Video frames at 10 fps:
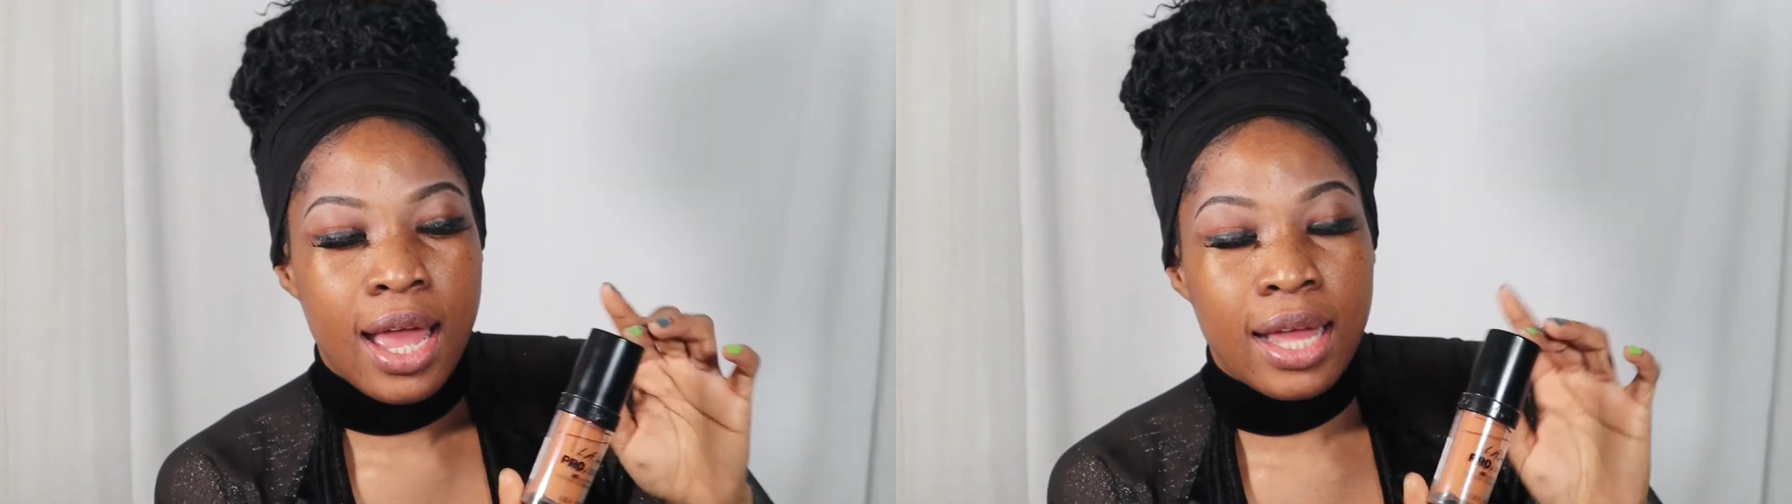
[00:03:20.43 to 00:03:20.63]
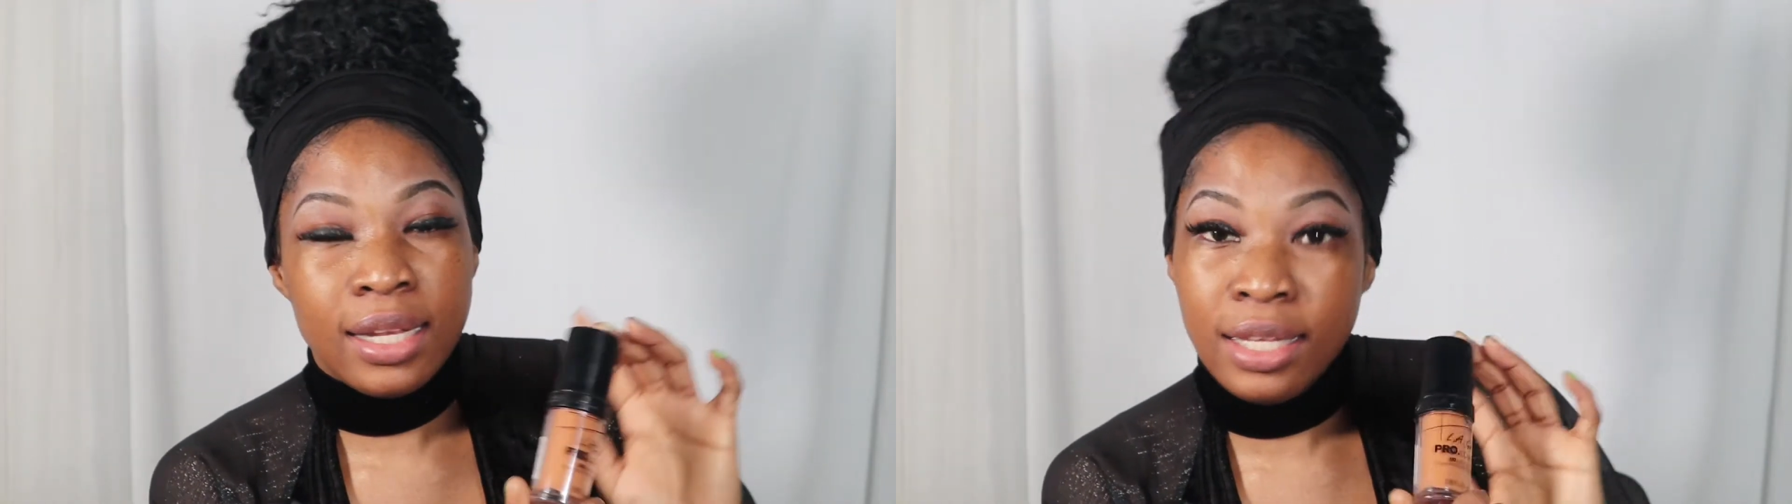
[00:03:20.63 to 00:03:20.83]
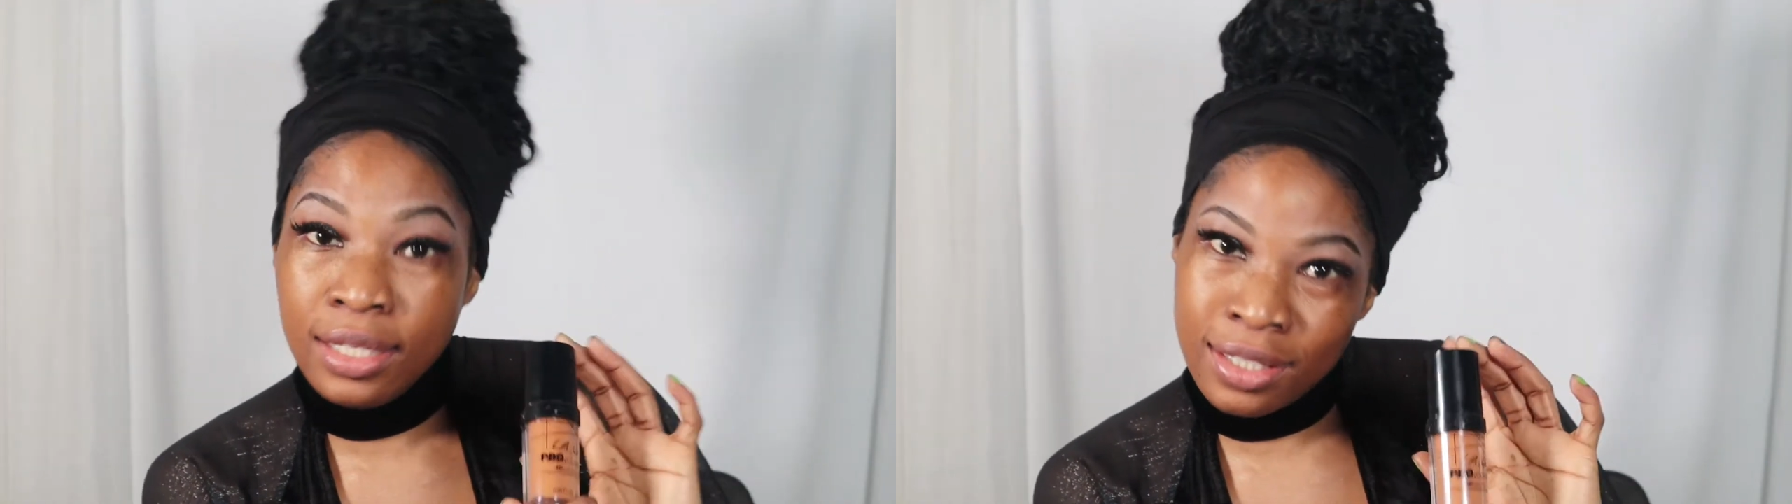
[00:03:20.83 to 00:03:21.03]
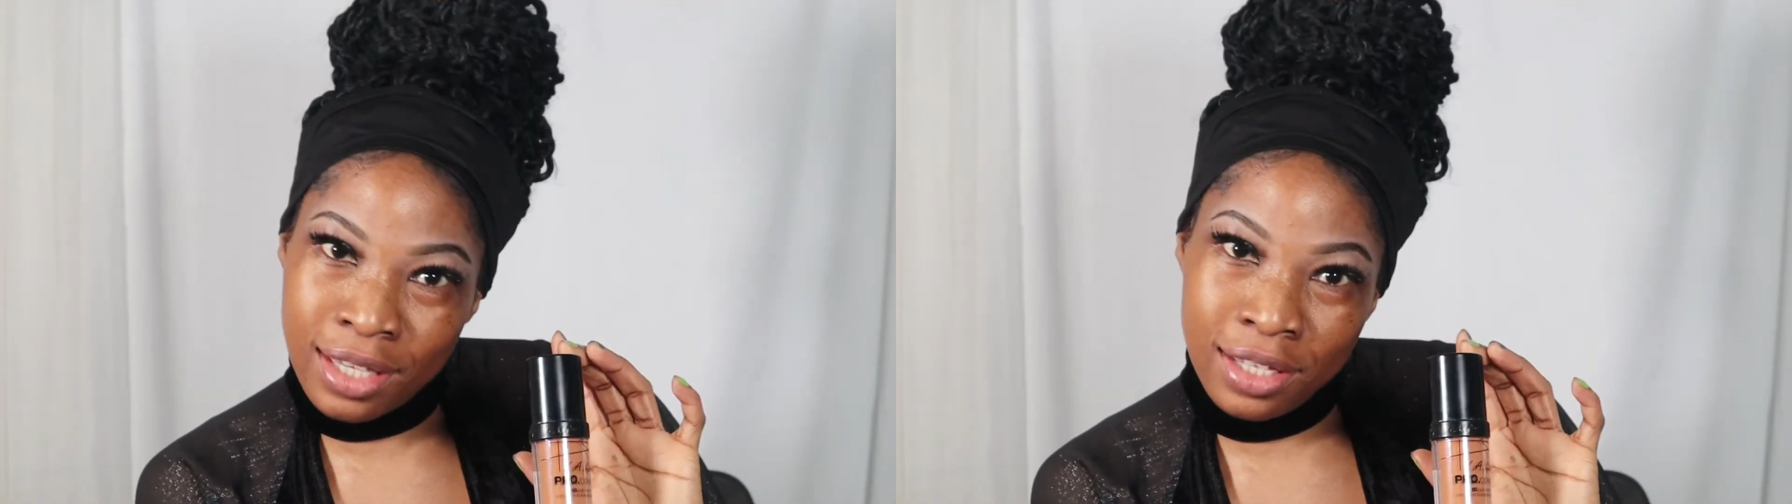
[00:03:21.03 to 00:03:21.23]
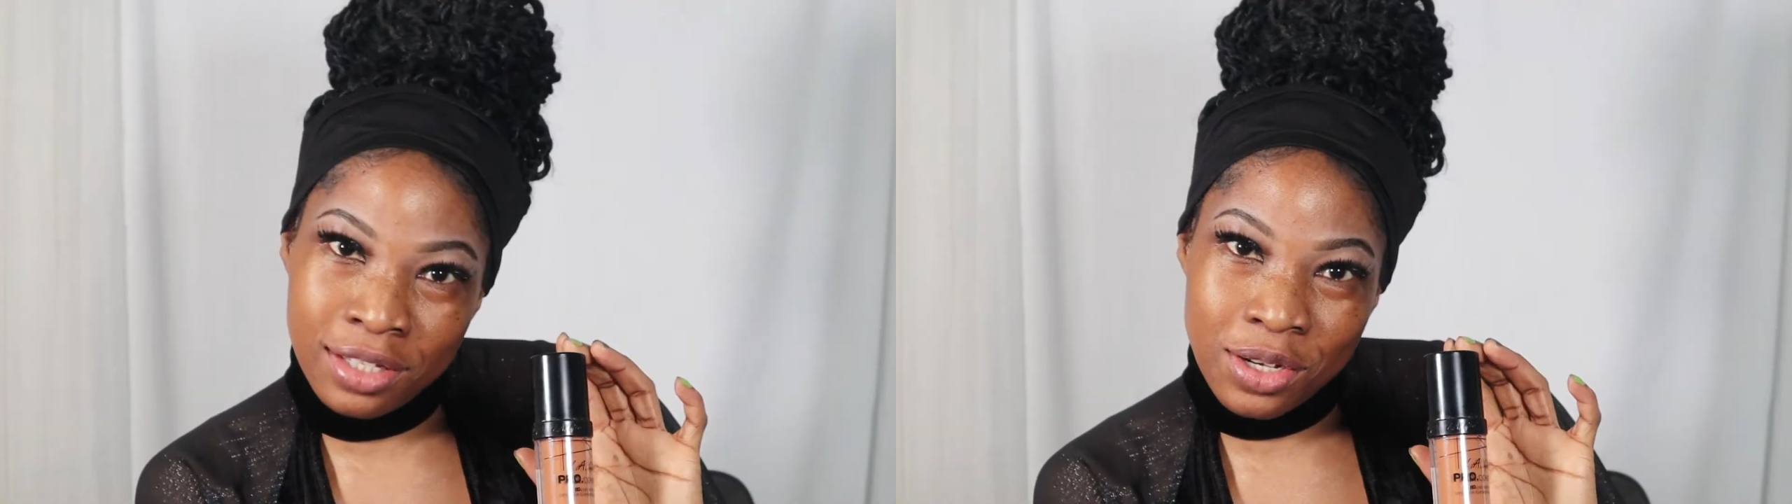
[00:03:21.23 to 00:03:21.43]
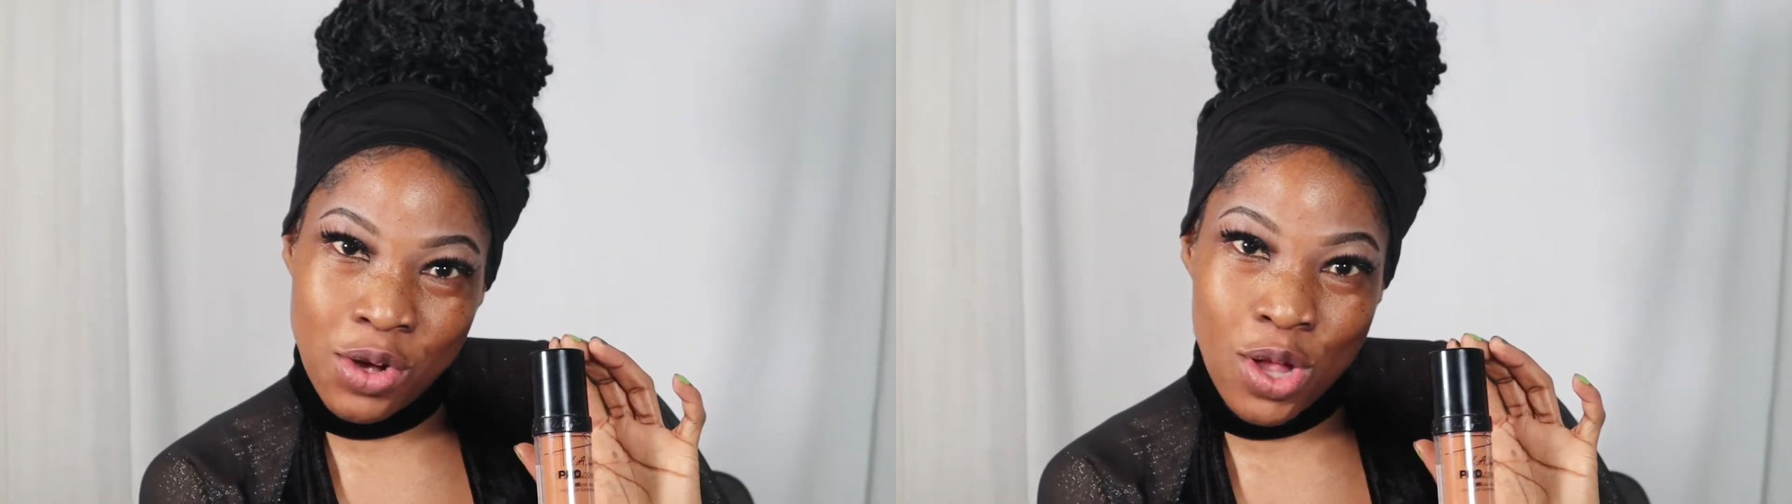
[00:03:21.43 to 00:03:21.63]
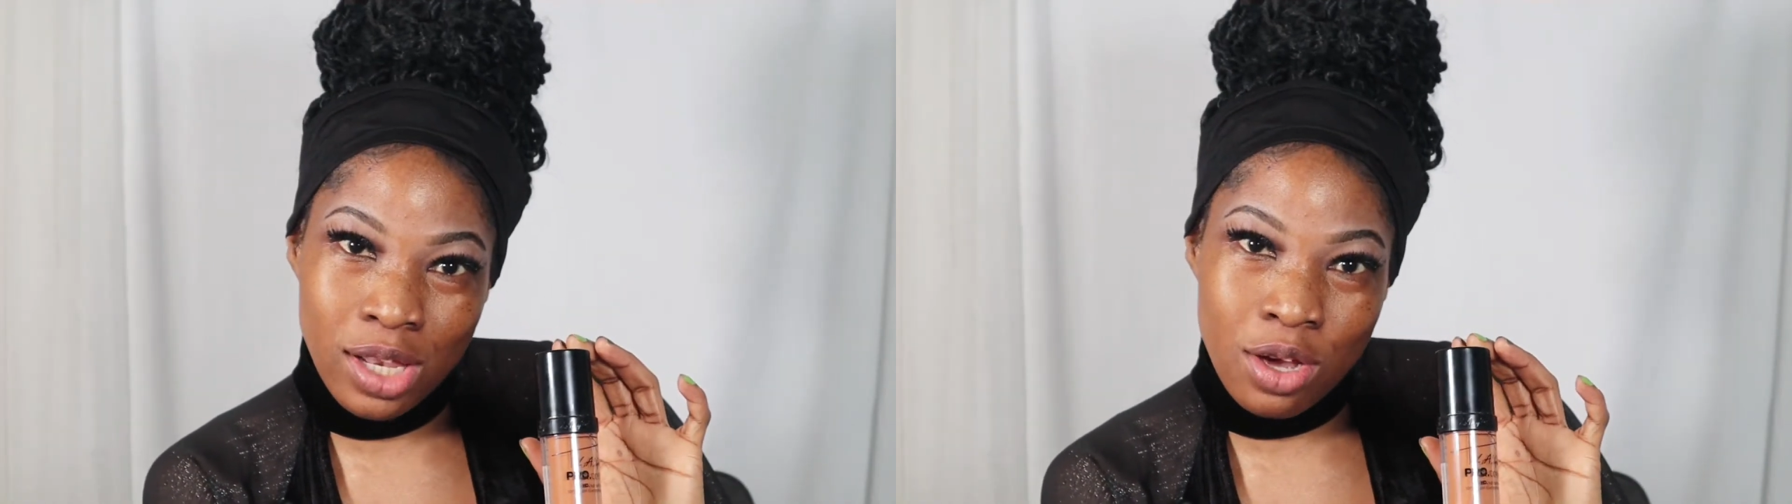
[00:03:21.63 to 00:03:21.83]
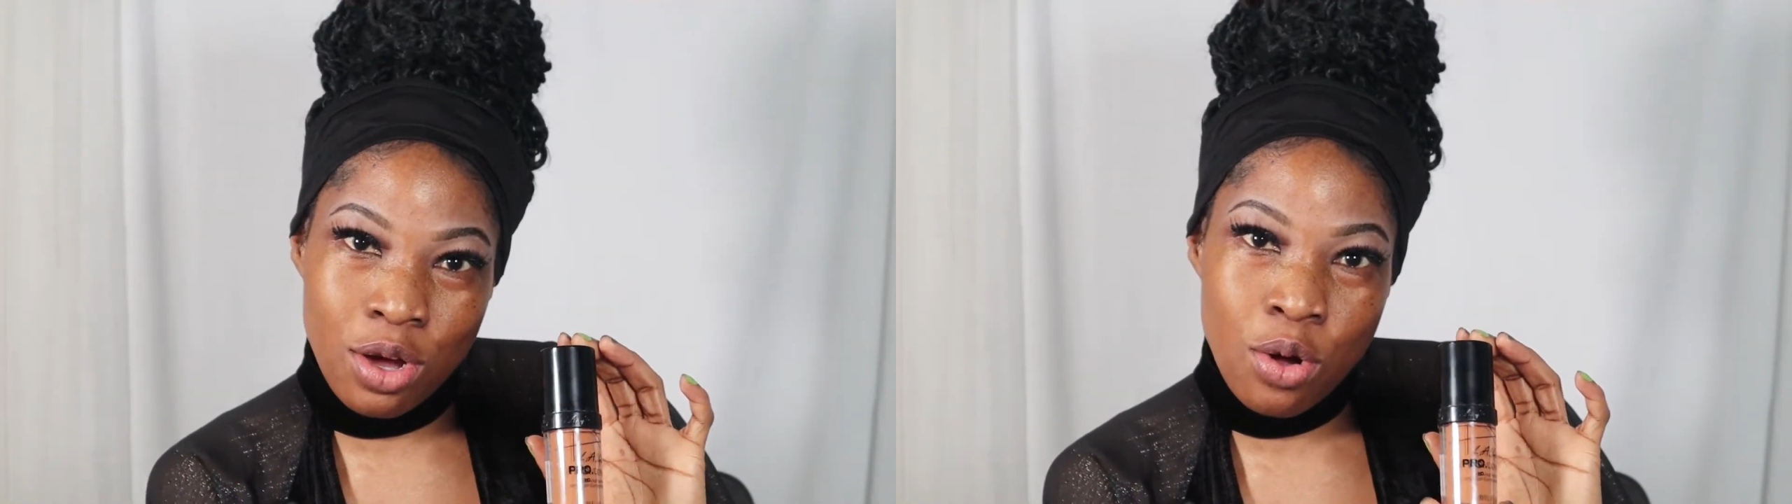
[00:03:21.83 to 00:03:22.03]
and is in the
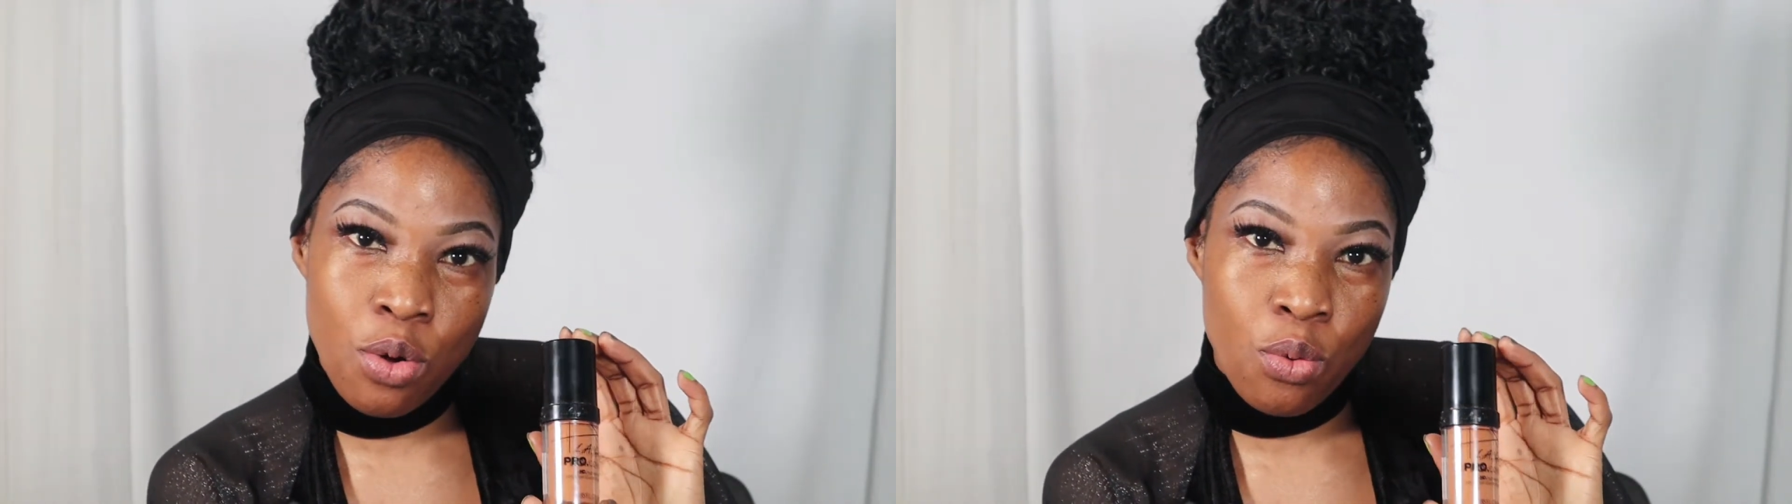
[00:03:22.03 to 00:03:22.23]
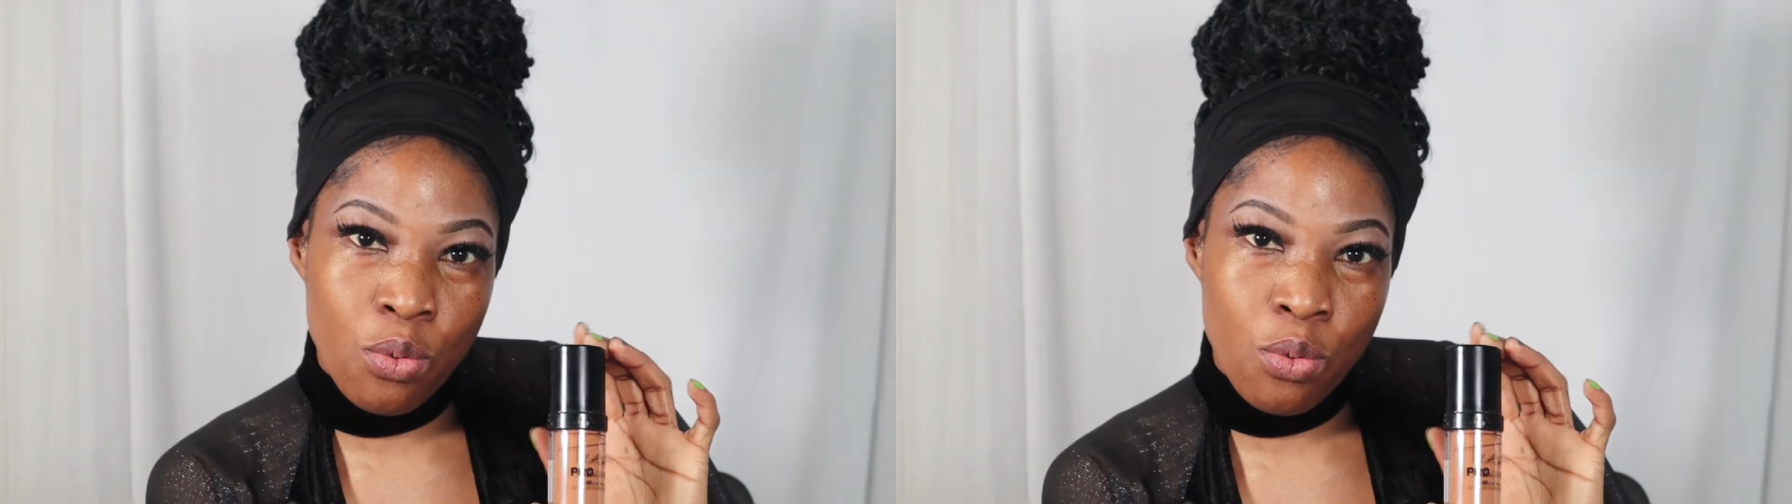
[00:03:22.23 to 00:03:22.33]
color